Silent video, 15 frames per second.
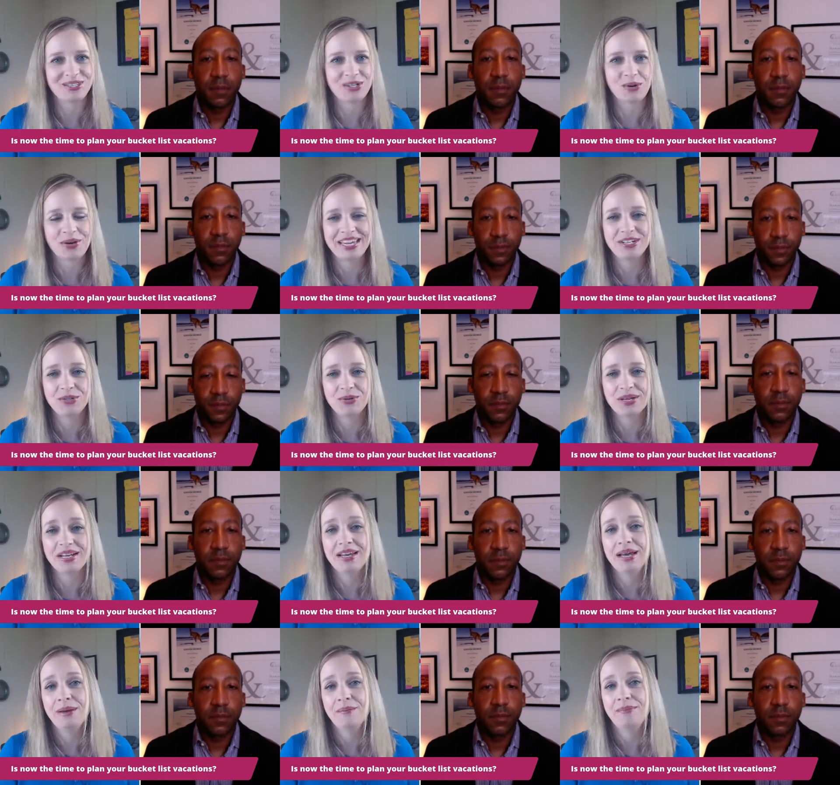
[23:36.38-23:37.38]
Speaker 1: that's going into
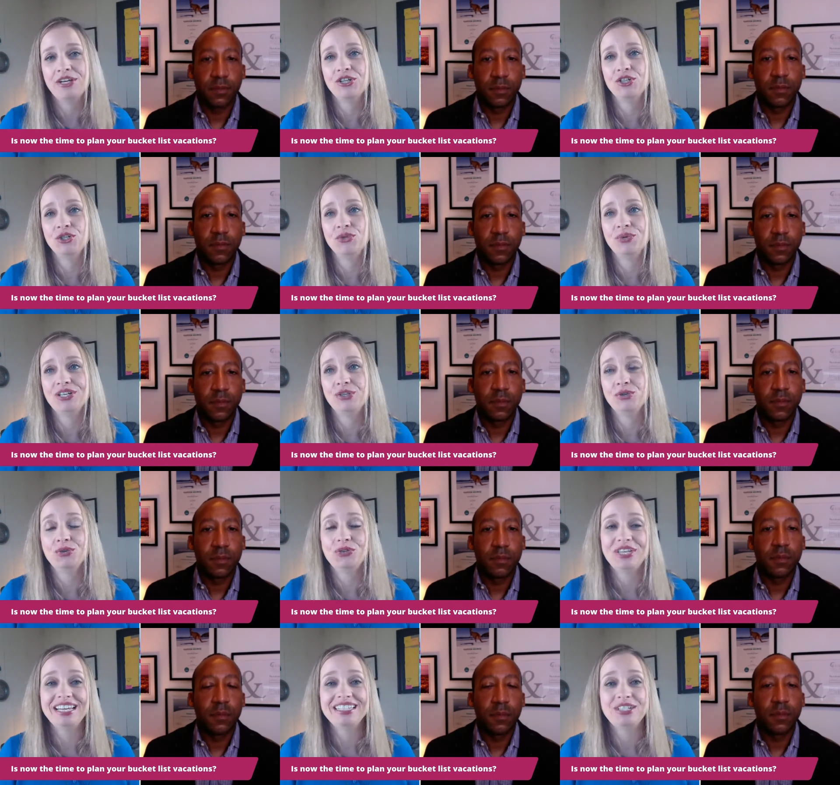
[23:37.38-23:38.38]
it because you
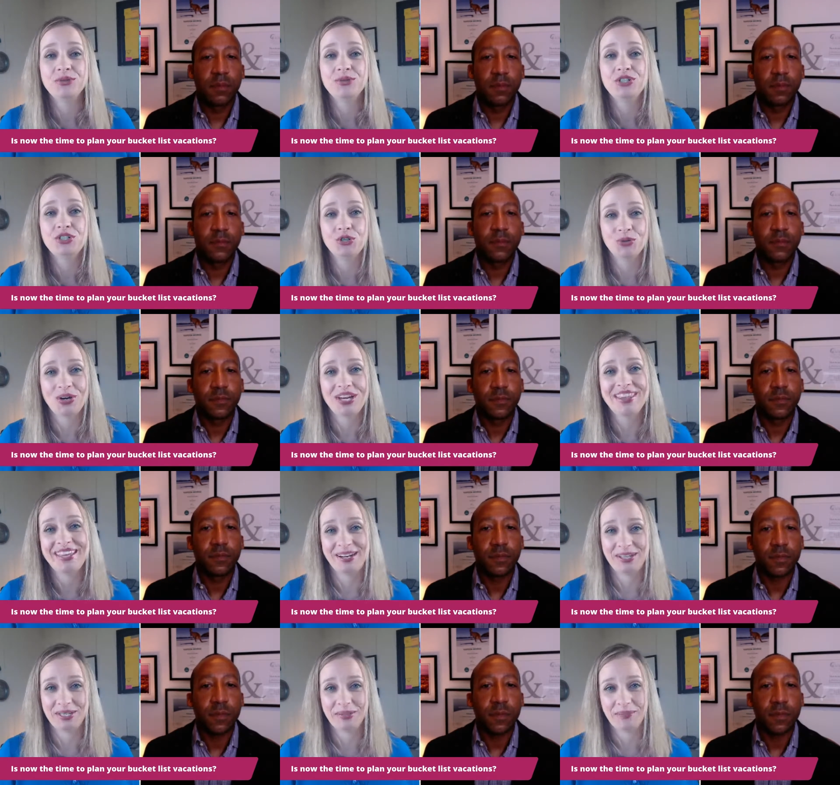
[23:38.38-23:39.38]
you get to enjoy
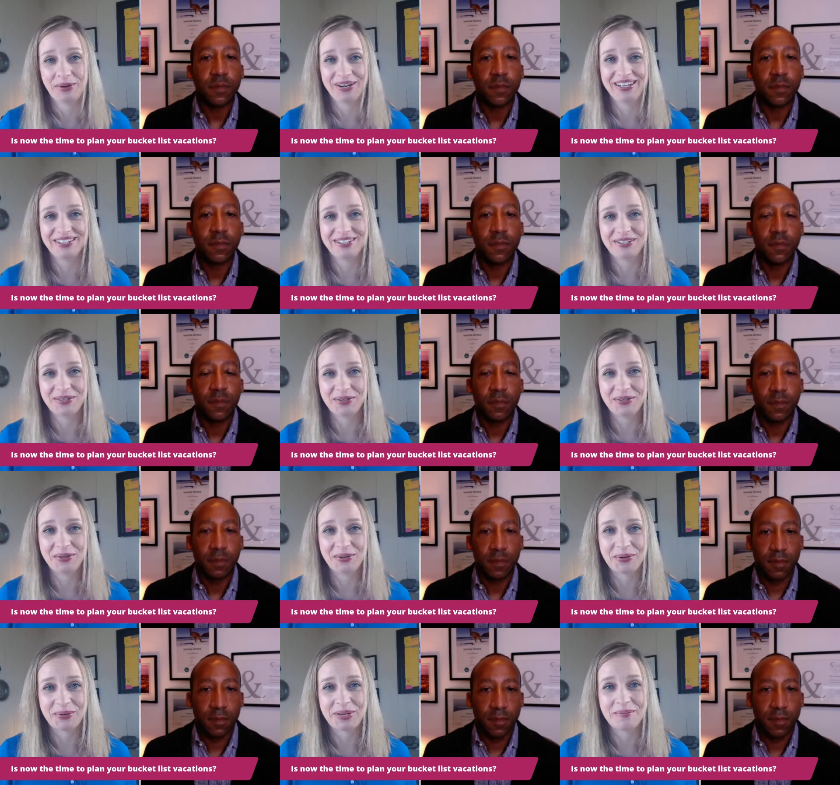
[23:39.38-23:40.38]
that experience don't
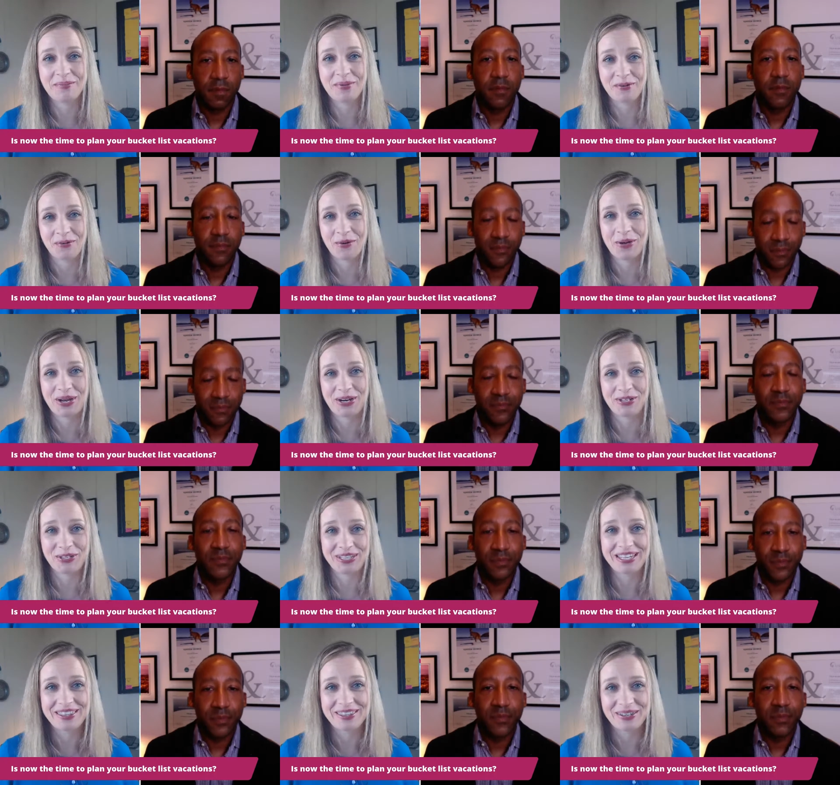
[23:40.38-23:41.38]
you kareem before you
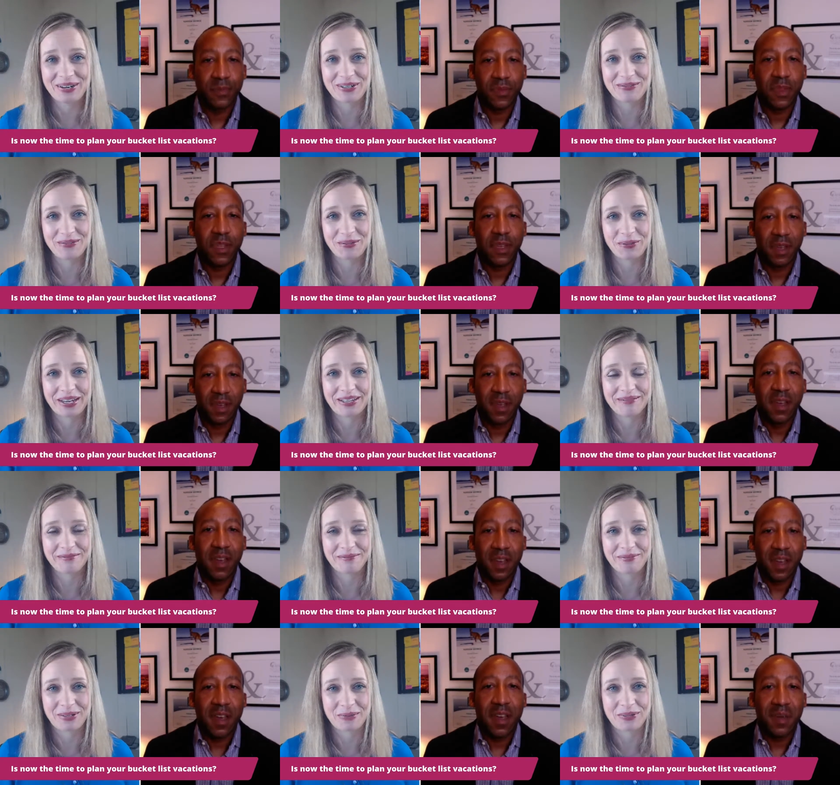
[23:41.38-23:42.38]
actually get there through
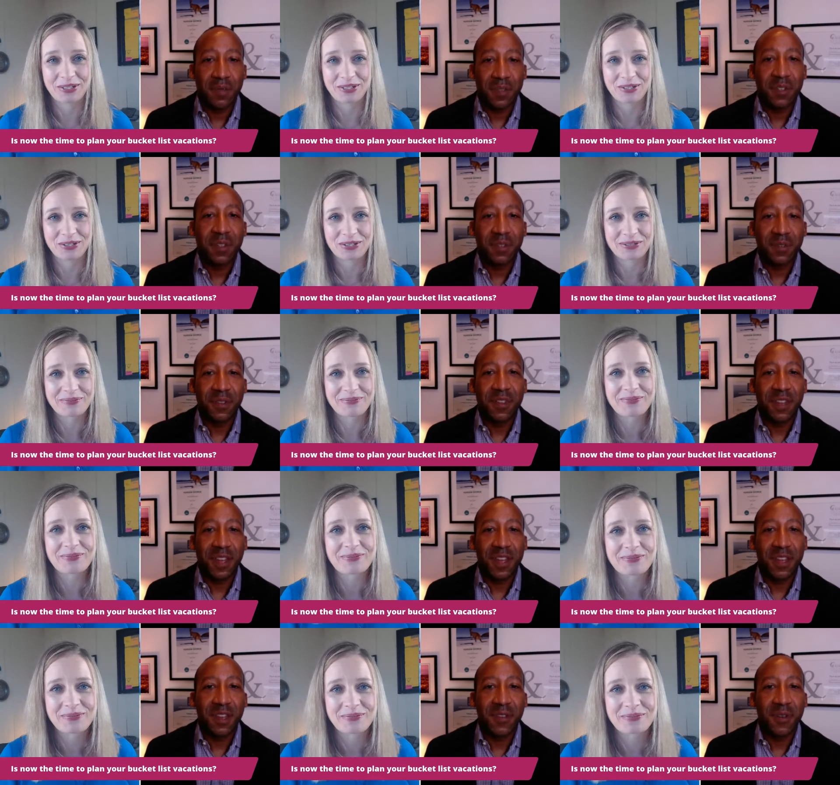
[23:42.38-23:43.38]
that,
Speaker 2: that absolutely
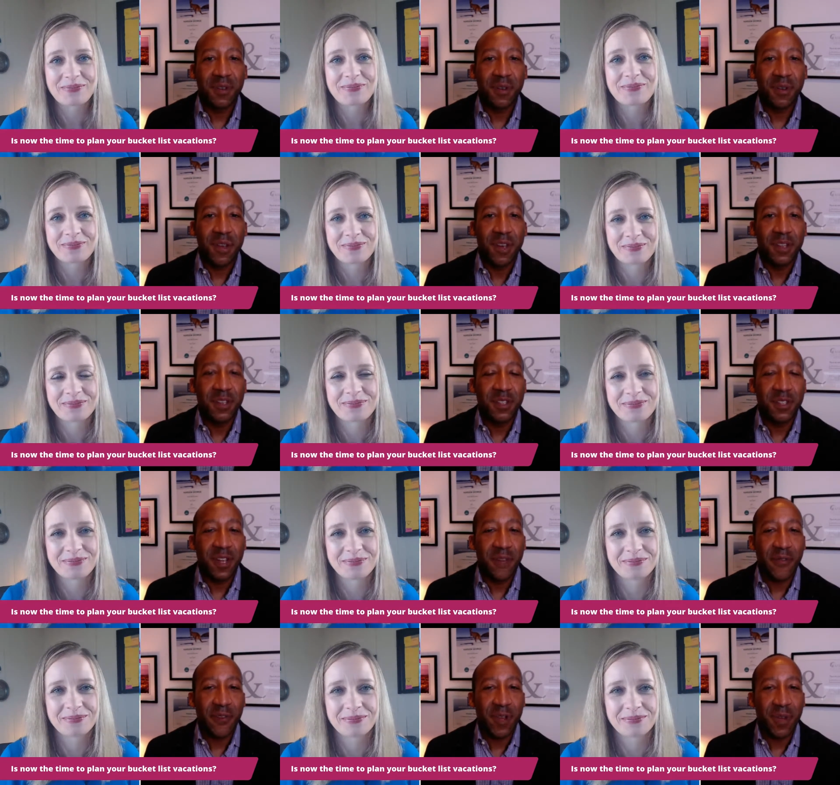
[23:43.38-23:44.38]
research. and you're
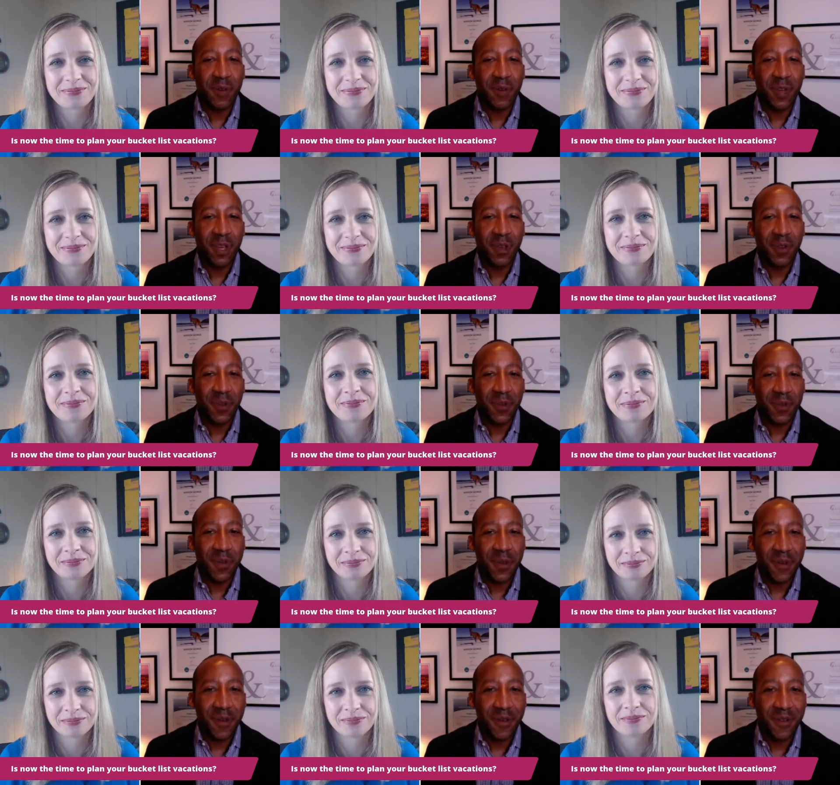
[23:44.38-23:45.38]
discovering what you don't
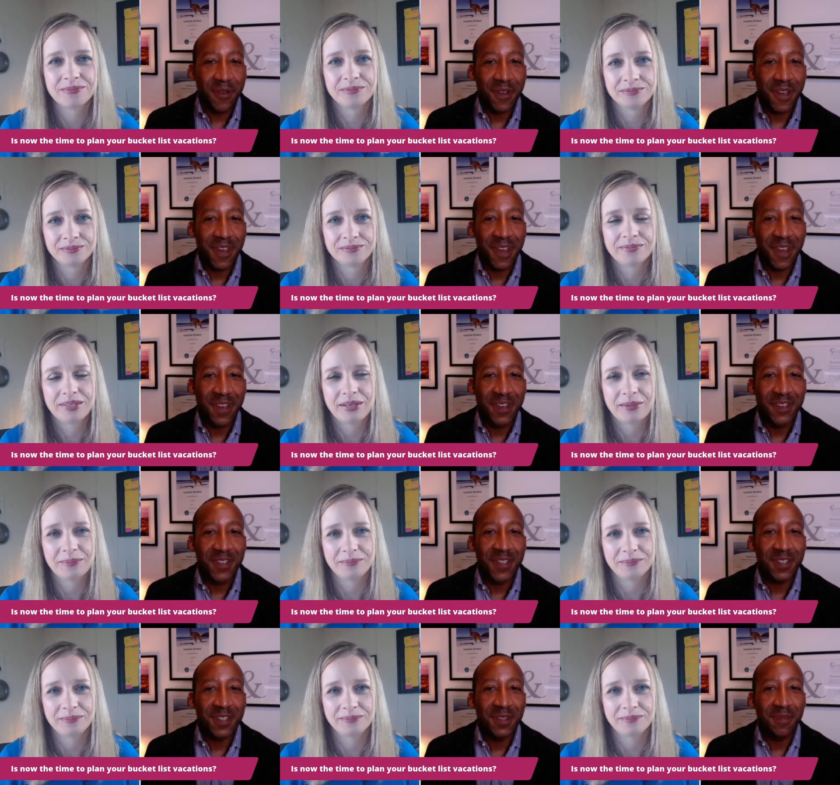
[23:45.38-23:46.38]
know and yeah.
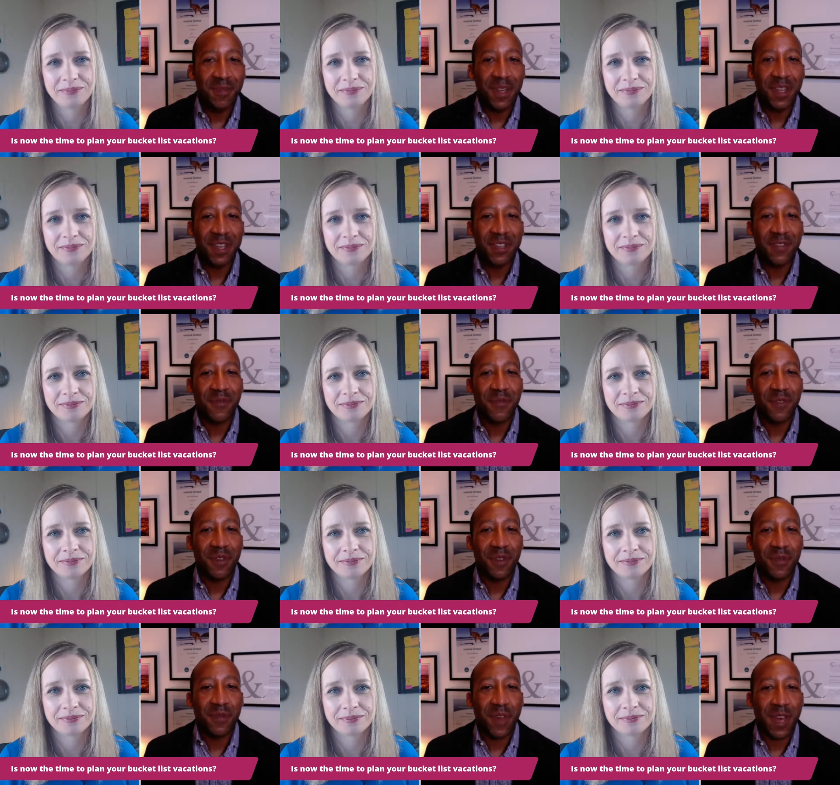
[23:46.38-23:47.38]
just the many
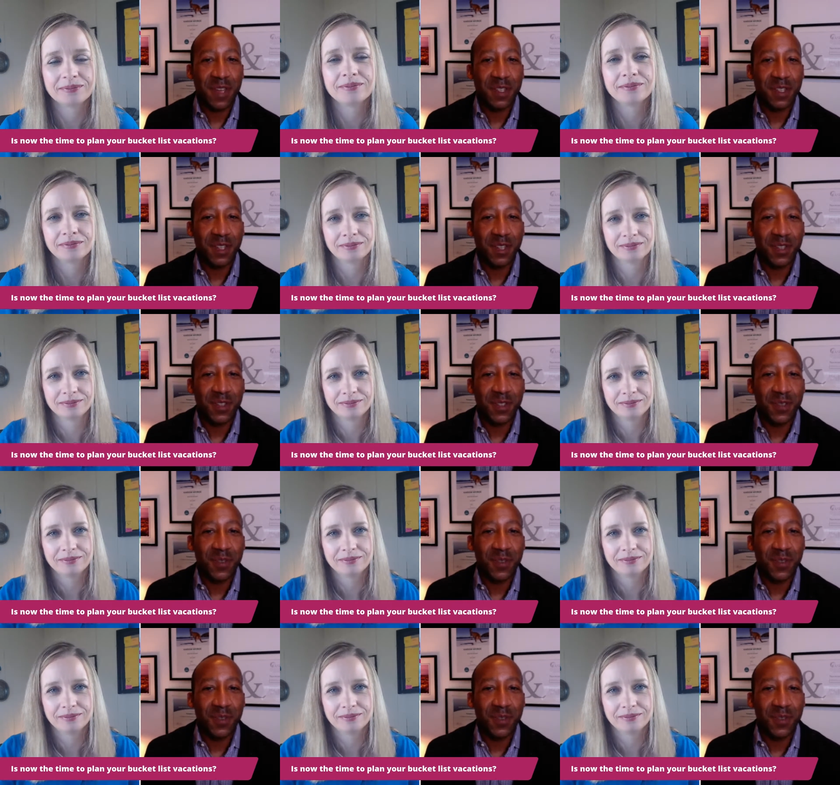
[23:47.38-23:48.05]
different facets